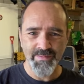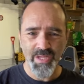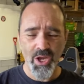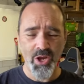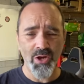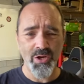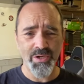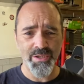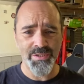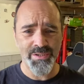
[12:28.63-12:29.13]

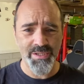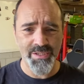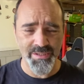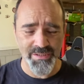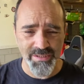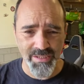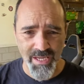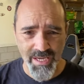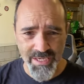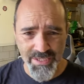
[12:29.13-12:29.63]
On the
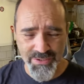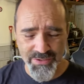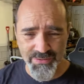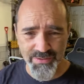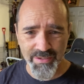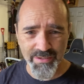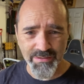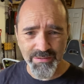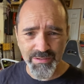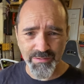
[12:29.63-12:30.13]
last
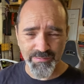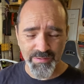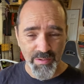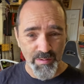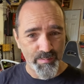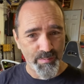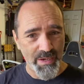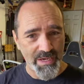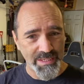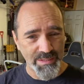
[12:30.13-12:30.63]
round of
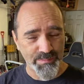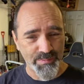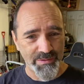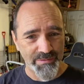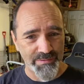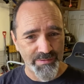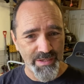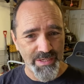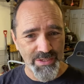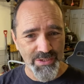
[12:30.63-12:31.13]
the past
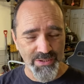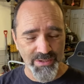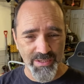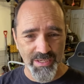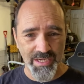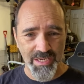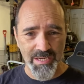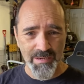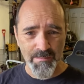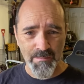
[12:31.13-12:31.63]
profession
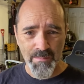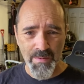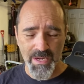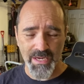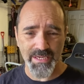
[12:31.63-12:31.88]
game,